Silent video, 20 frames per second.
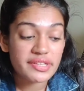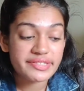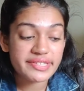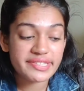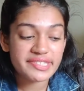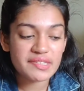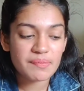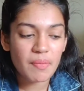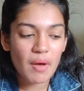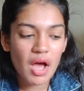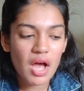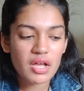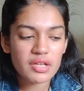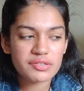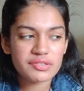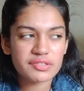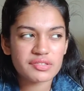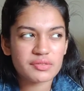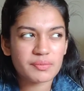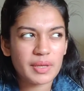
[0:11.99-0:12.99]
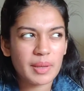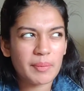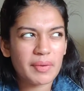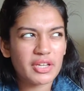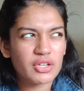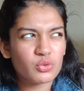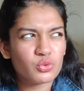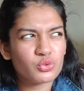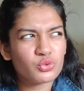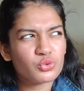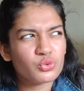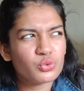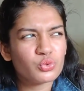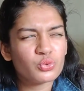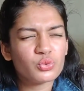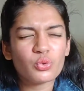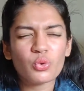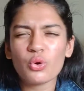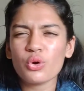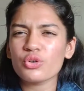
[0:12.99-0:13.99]
Since the past maybe
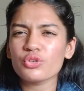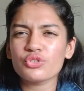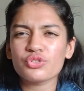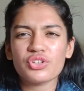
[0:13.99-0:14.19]
2 or